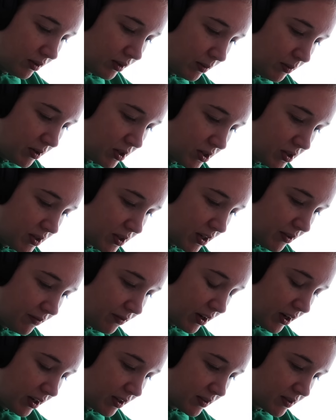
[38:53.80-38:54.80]
Let me just see if
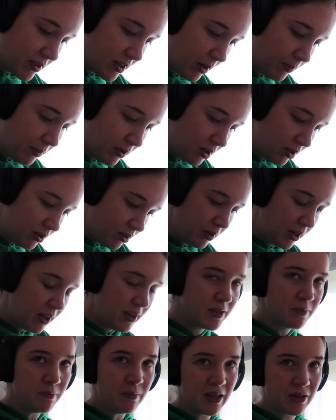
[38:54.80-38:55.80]
I can snap it. I mean, it
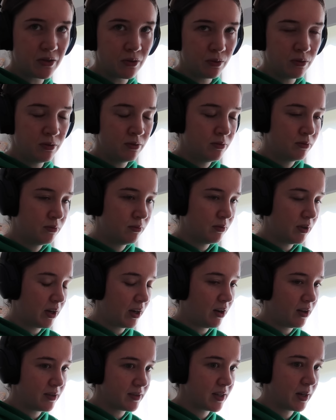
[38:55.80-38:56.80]
is metal. I
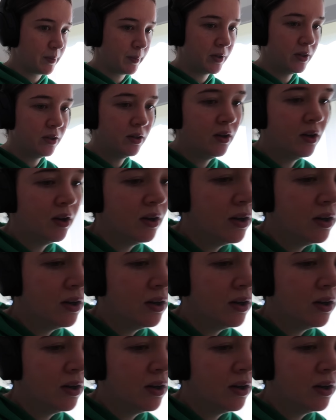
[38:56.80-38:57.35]
can't snap it.